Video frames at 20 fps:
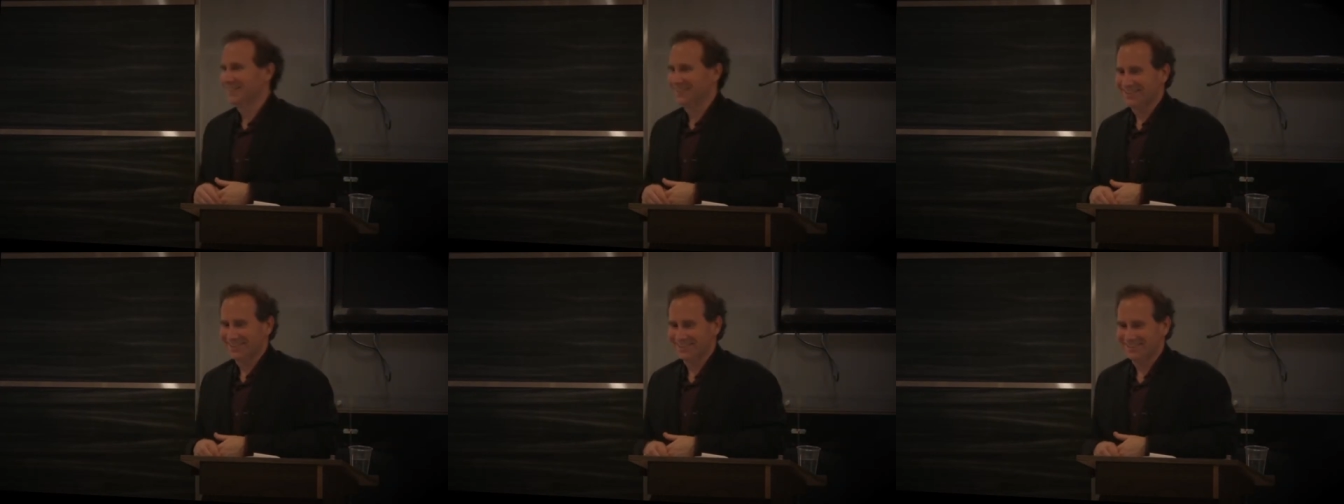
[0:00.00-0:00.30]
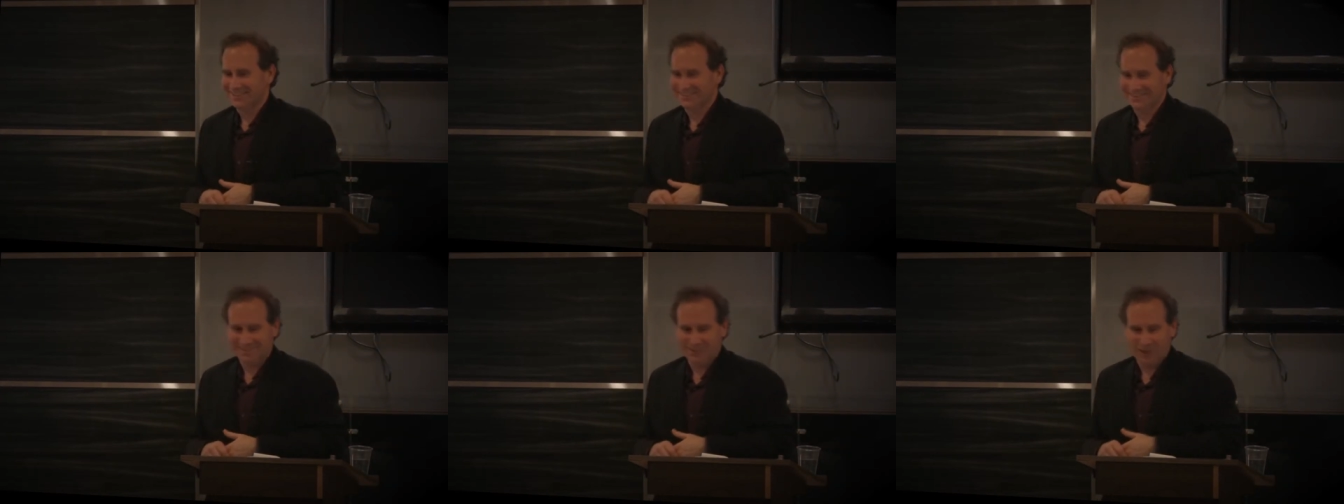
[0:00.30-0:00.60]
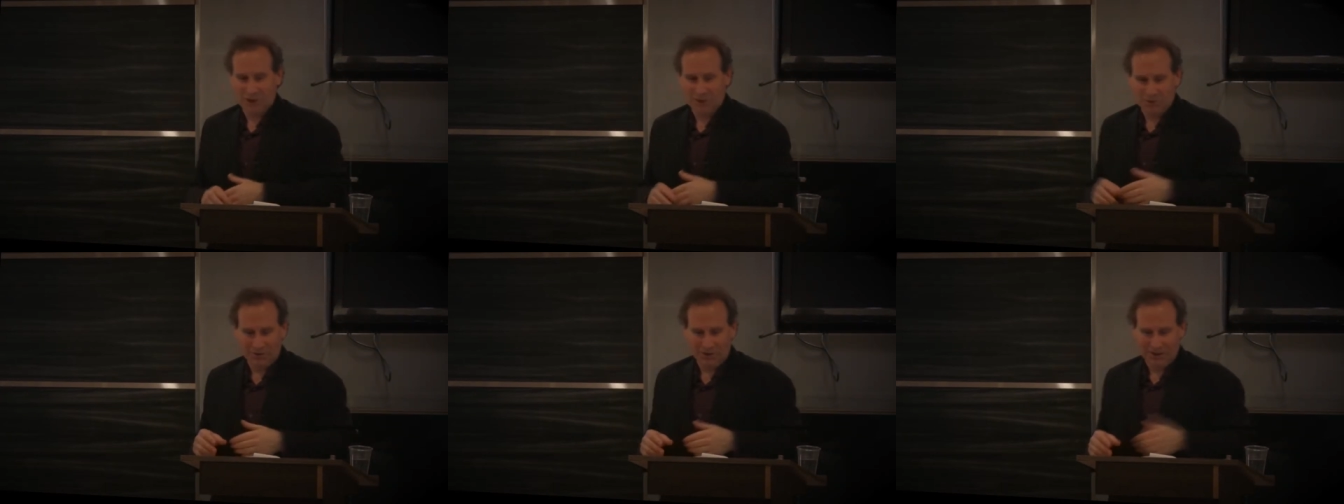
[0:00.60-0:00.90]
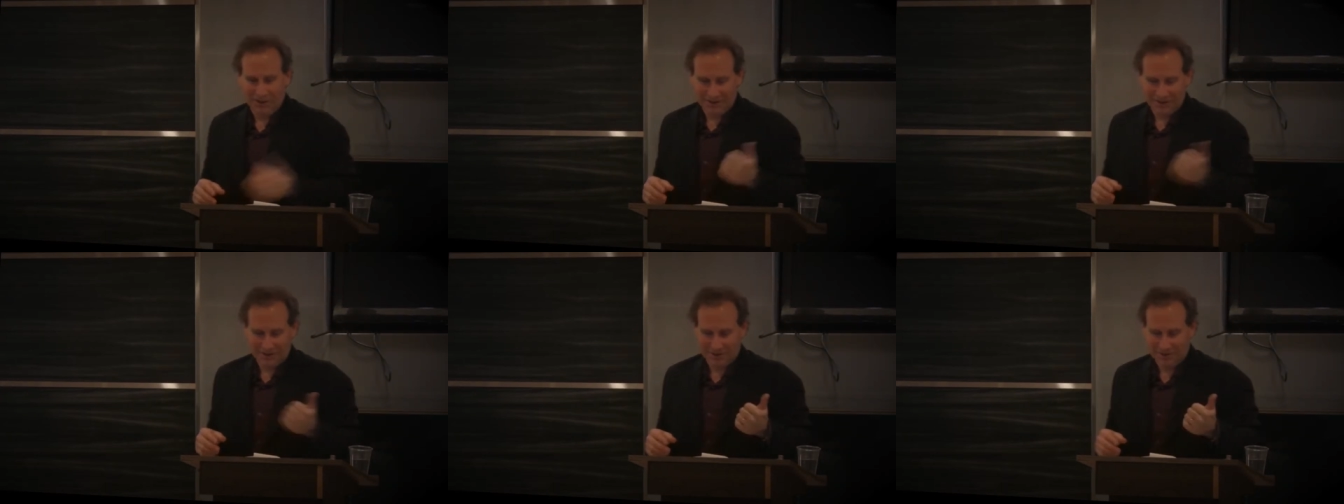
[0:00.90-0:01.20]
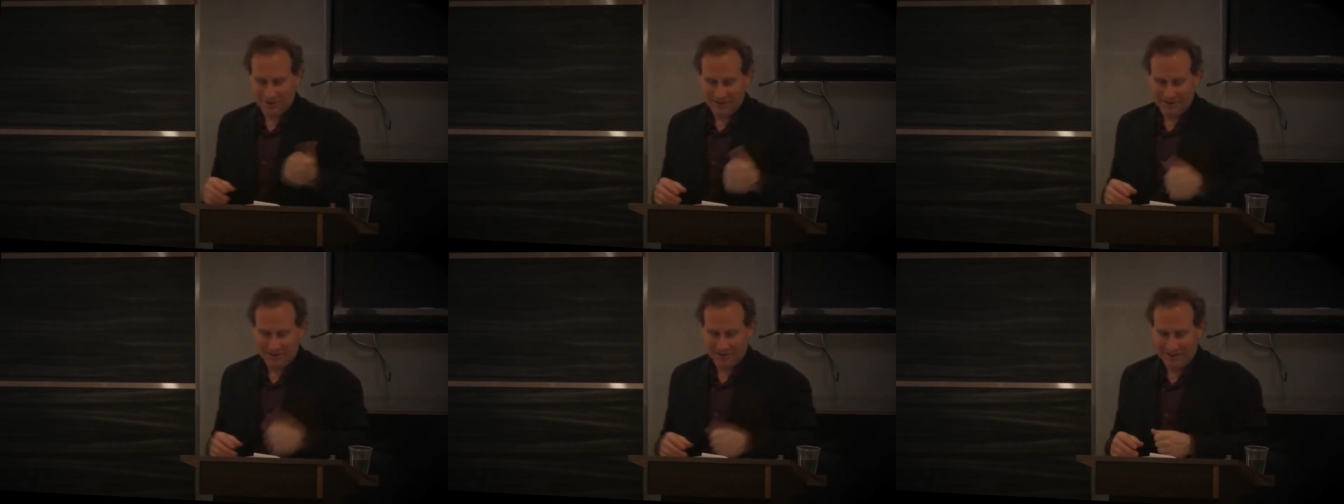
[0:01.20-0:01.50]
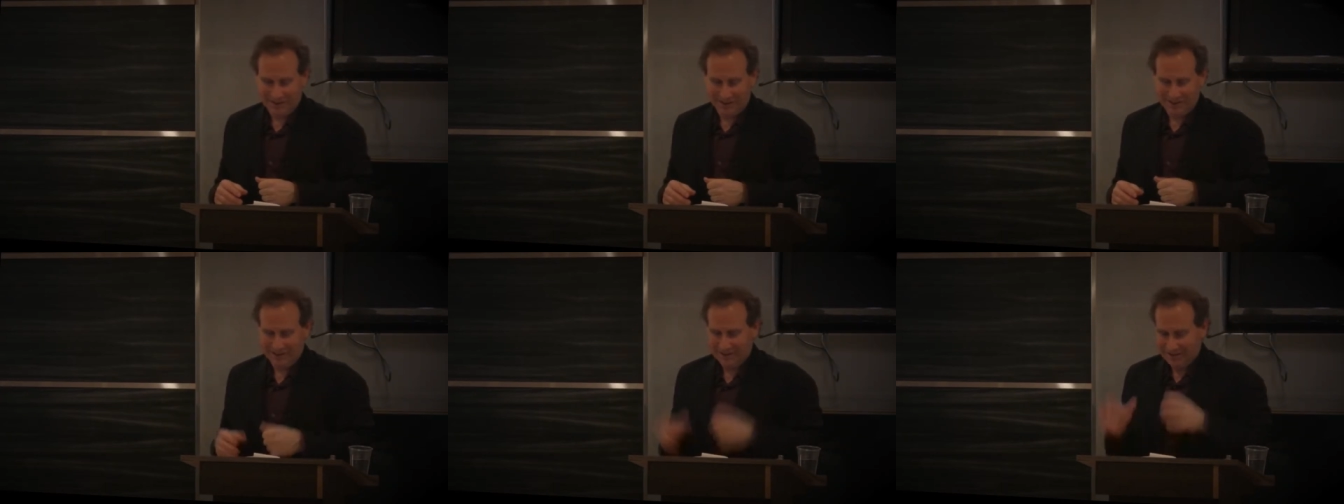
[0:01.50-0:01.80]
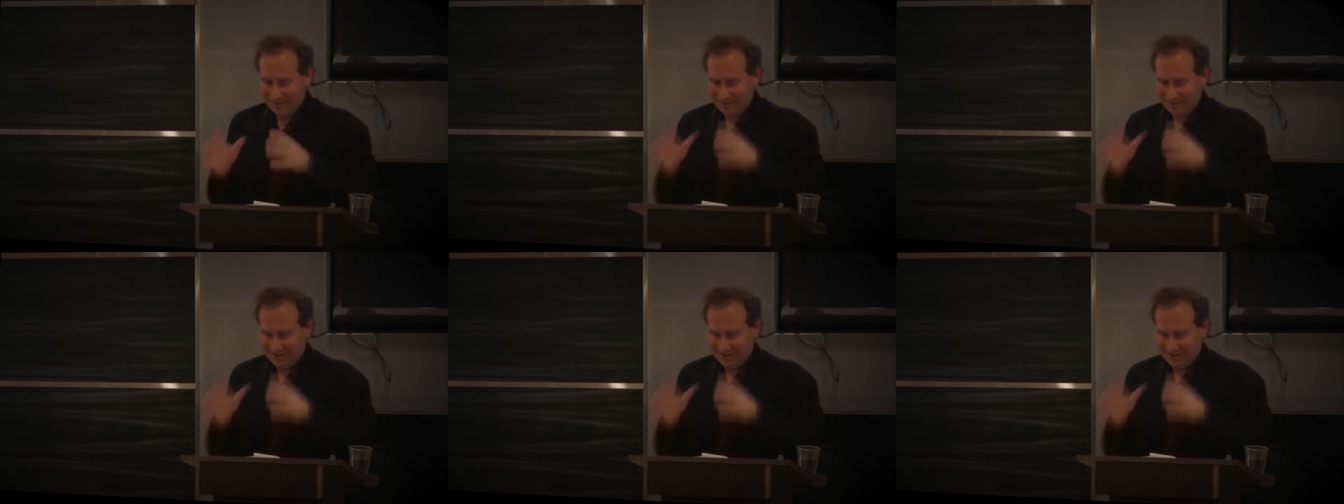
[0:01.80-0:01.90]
uh, so uh, you can uh,